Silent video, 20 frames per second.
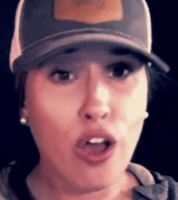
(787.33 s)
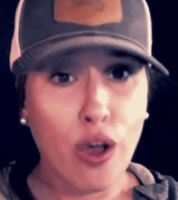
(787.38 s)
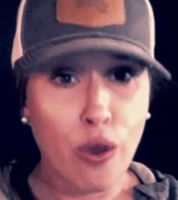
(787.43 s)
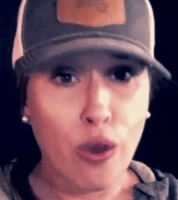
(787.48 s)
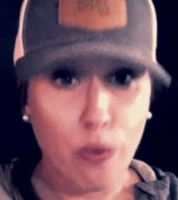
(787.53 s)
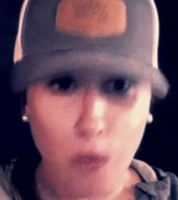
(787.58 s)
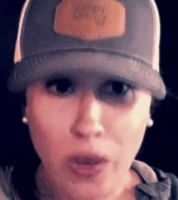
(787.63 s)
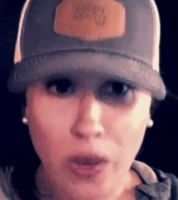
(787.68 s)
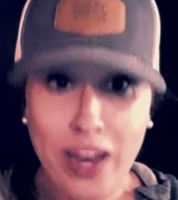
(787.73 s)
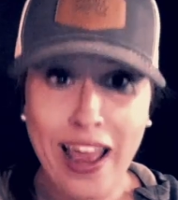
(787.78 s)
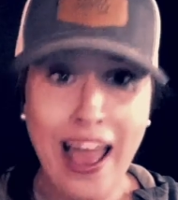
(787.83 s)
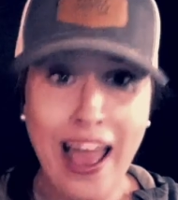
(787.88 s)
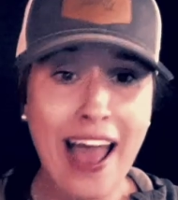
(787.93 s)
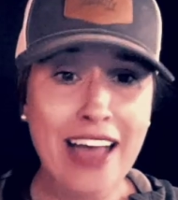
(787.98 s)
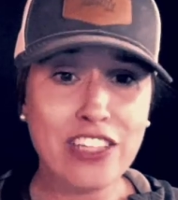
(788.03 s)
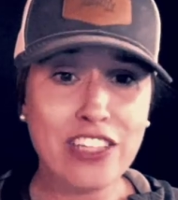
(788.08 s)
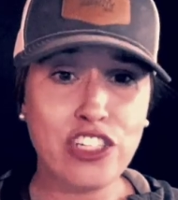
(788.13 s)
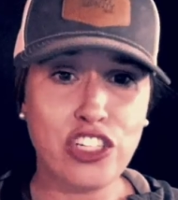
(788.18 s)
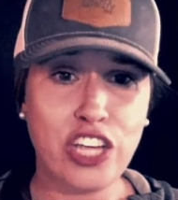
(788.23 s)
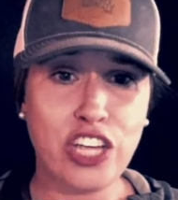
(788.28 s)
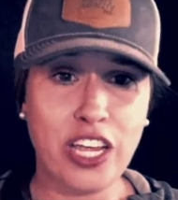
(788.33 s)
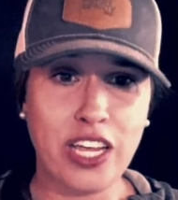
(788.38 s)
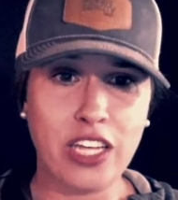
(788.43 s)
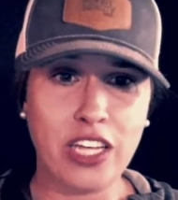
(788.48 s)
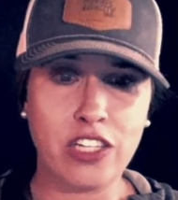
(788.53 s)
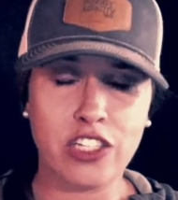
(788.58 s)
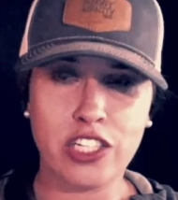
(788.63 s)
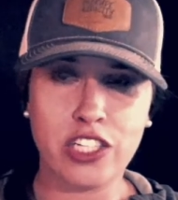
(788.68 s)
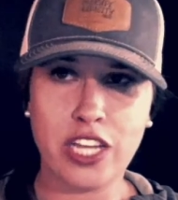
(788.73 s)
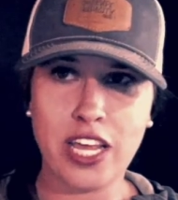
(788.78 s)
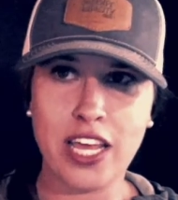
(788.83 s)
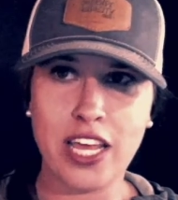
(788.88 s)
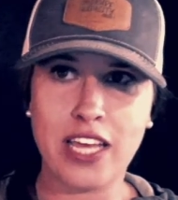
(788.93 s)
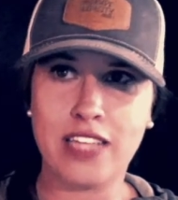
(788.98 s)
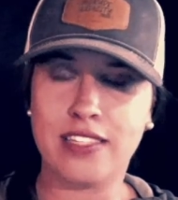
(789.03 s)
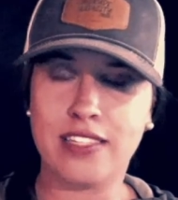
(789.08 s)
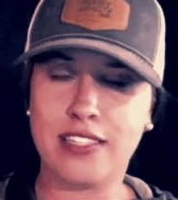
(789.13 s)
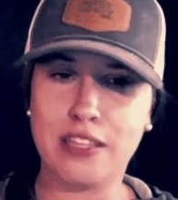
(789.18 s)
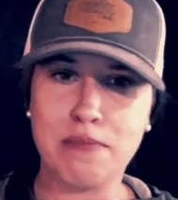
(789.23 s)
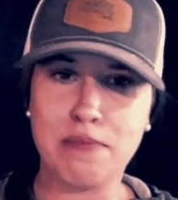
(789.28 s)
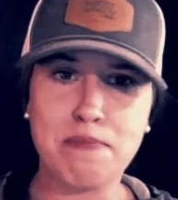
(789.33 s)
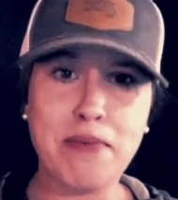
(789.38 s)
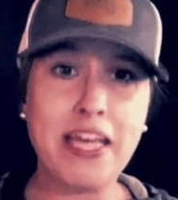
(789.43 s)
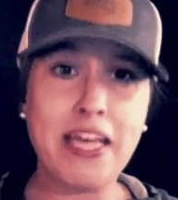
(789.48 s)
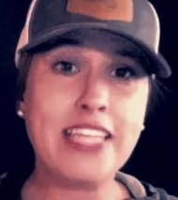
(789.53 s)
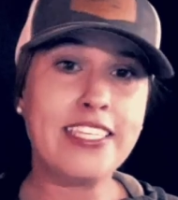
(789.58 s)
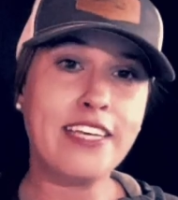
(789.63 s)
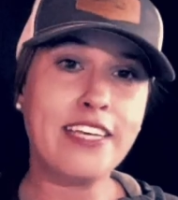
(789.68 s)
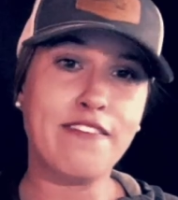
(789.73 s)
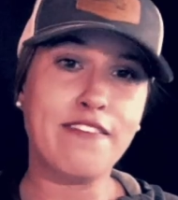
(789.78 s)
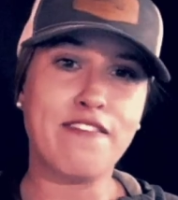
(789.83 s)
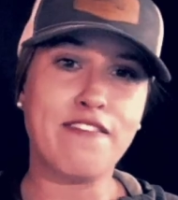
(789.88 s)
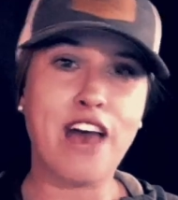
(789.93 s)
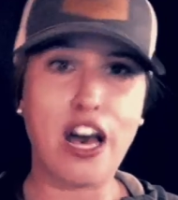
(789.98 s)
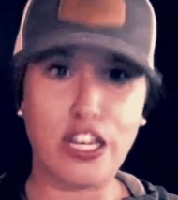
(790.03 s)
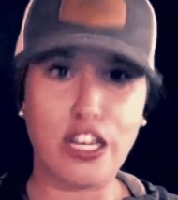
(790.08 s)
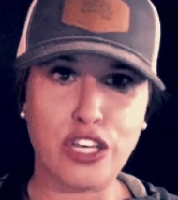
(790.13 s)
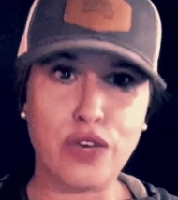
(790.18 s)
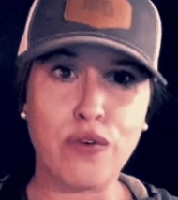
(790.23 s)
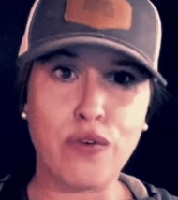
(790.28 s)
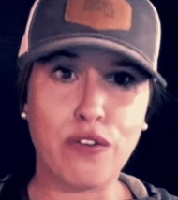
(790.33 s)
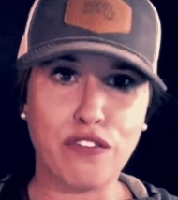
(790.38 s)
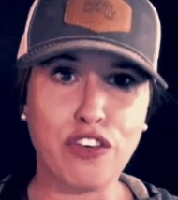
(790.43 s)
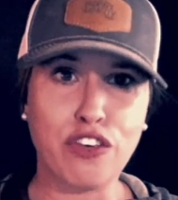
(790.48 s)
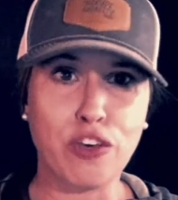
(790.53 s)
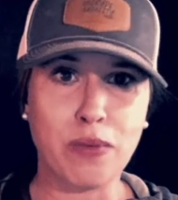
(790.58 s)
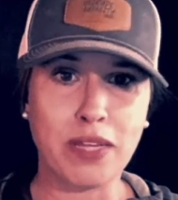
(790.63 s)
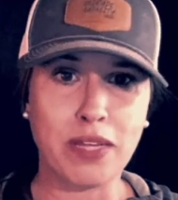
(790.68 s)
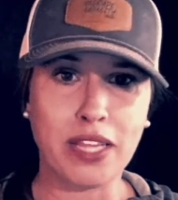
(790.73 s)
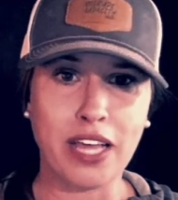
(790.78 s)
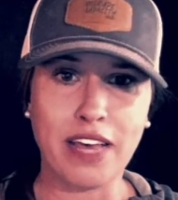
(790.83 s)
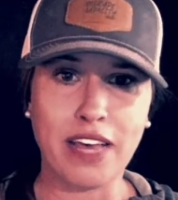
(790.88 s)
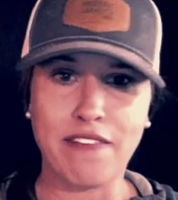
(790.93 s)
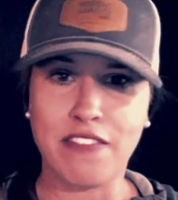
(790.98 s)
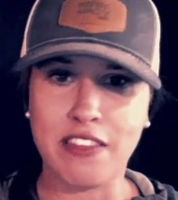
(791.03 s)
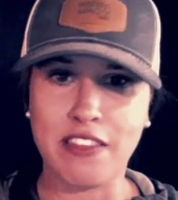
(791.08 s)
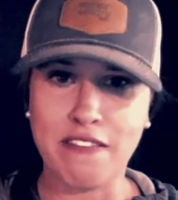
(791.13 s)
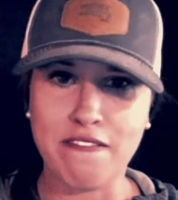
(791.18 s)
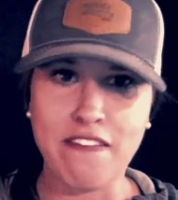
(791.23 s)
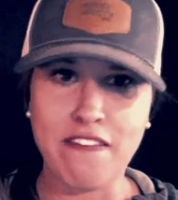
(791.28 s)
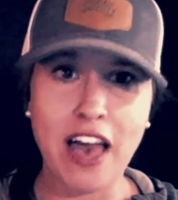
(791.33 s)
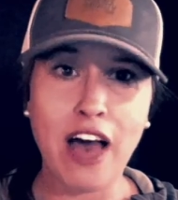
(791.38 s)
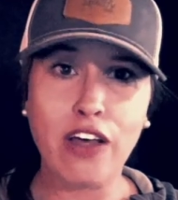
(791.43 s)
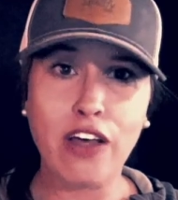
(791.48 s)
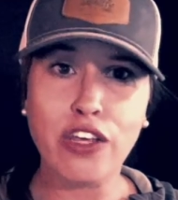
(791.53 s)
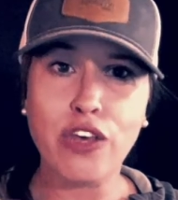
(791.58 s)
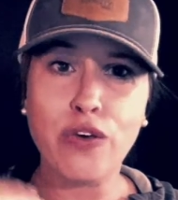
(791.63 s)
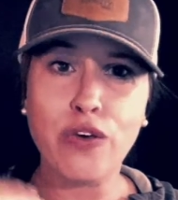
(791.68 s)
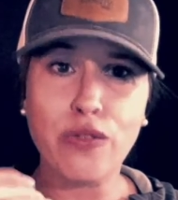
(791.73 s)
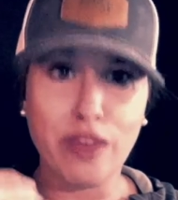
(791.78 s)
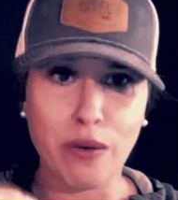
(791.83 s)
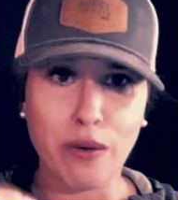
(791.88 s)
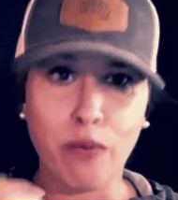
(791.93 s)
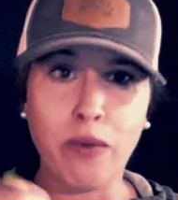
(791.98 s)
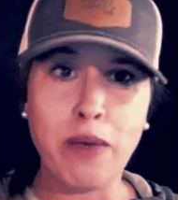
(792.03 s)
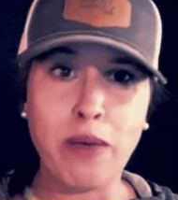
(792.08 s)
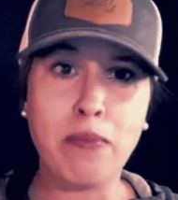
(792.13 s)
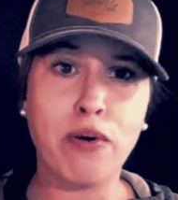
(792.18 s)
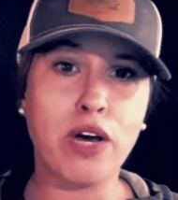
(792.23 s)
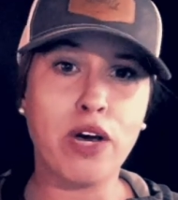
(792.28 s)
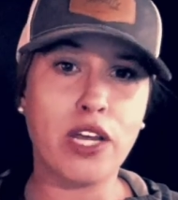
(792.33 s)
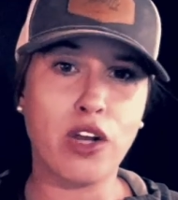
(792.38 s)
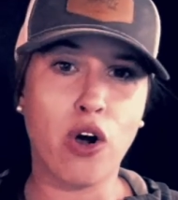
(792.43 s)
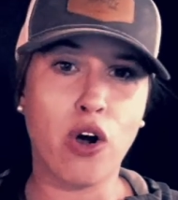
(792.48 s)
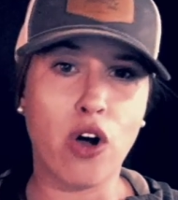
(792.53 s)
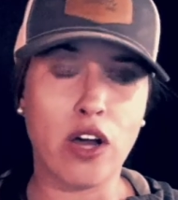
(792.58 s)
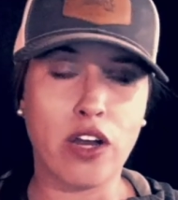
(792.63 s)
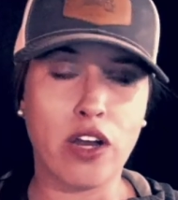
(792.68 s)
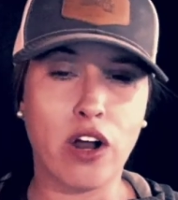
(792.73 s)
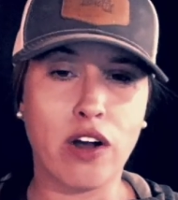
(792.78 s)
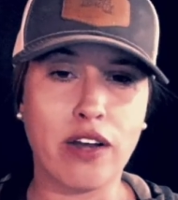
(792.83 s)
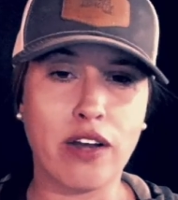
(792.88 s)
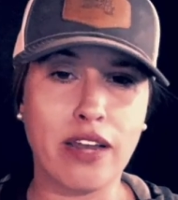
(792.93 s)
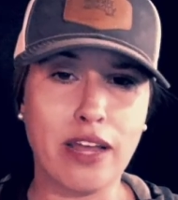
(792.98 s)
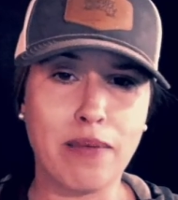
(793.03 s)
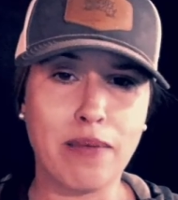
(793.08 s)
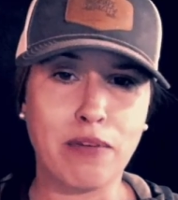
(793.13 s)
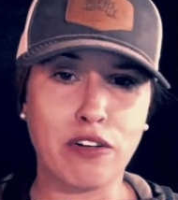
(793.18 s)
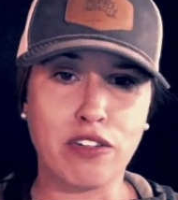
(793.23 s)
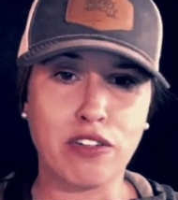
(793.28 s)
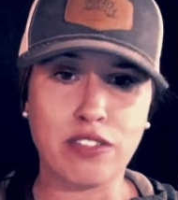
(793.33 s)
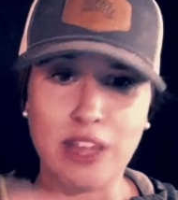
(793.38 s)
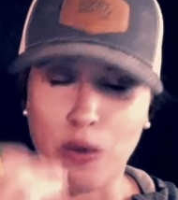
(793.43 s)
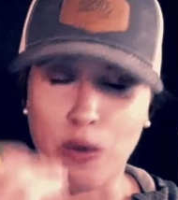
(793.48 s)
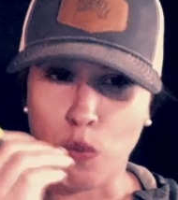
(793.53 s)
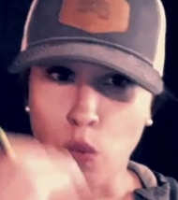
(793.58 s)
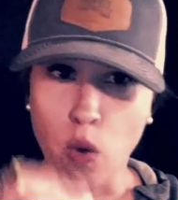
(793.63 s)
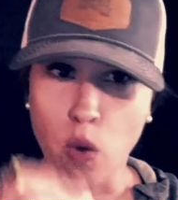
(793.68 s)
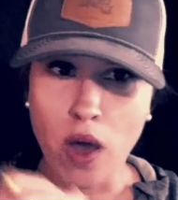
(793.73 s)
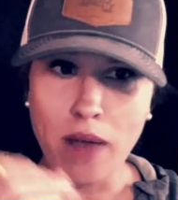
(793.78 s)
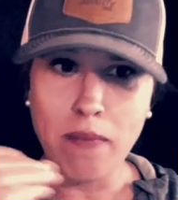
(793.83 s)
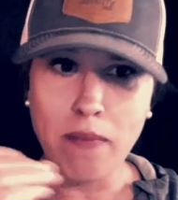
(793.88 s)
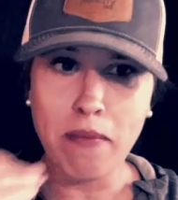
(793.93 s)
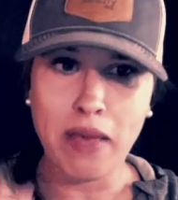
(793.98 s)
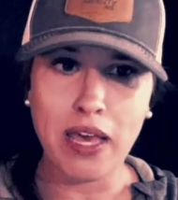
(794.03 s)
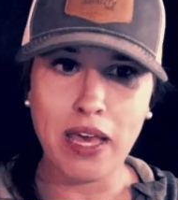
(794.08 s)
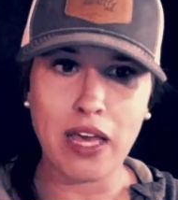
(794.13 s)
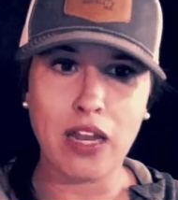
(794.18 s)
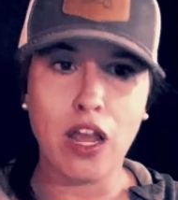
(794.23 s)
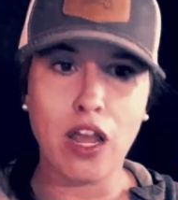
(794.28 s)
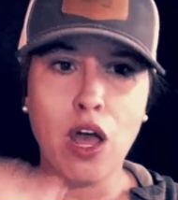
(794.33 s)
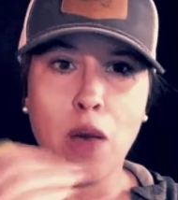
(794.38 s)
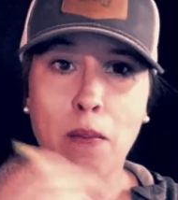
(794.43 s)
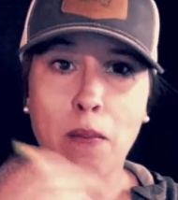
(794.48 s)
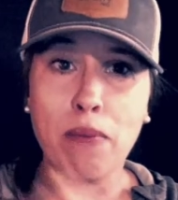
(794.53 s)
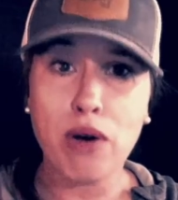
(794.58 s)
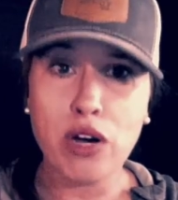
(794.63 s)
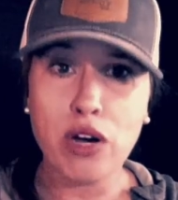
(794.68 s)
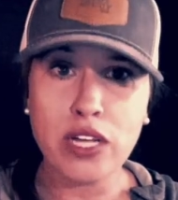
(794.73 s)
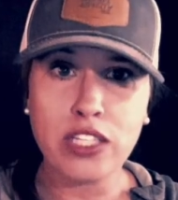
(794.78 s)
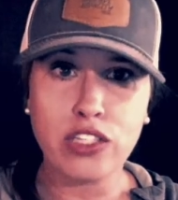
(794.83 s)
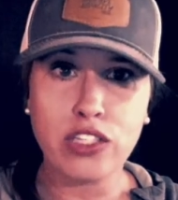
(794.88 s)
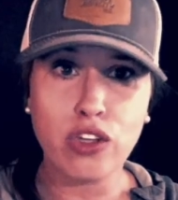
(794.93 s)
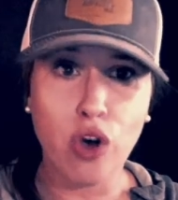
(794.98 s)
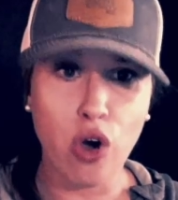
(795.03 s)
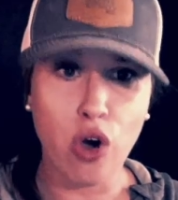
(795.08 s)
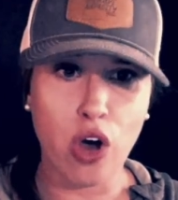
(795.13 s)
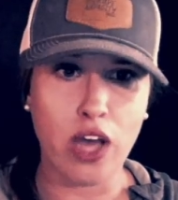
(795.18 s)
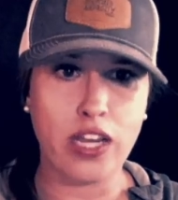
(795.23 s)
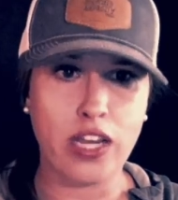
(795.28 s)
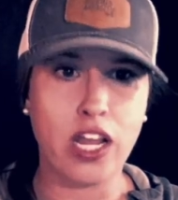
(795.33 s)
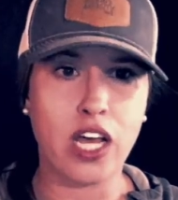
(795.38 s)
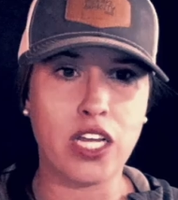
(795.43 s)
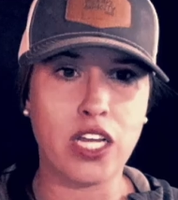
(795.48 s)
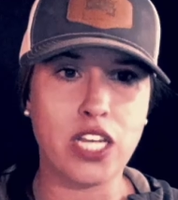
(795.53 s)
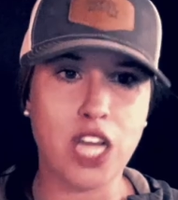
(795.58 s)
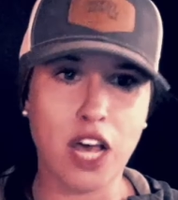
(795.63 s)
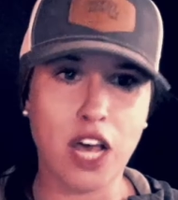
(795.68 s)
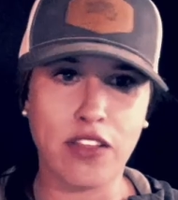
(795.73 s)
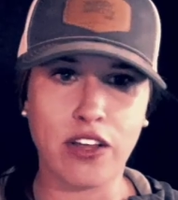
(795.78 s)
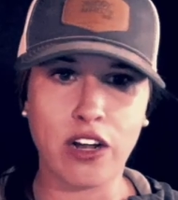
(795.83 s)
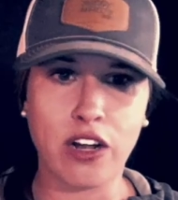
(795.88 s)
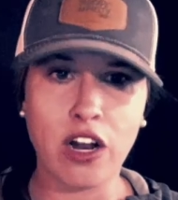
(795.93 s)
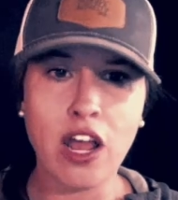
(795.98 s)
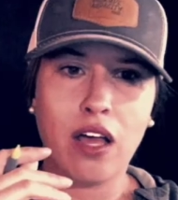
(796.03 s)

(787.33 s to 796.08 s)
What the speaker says: what has changed is the basic value of human life, the value that we put on our neighbors, that one man puts on another.